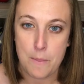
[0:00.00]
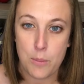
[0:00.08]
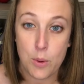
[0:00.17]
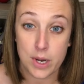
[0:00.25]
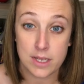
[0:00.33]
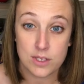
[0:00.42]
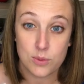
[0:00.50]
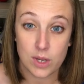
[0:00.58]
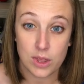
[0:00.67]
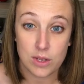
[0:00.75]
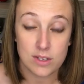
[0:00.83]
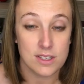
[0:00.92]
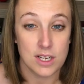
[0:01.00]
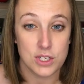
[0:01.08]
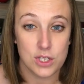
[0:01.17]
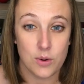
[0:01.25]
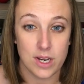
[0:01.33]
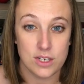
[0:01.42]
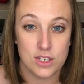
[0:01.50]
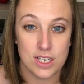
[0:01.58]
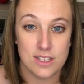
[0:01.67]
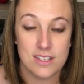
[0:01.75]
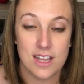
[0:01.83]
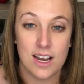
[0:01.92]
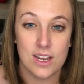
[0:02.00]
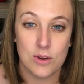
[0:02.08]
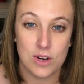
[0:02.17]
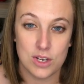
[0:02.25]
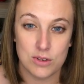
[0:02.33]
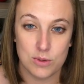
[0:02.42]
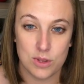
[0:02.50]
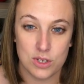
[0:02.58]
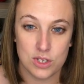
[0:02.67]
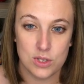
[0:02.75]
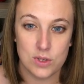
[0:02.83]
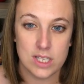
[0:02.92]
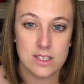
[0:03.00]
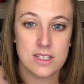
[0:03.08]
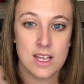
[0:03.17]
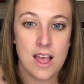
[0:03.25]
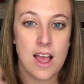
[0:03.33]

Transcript: points with you, discussion questions that you could use with your students.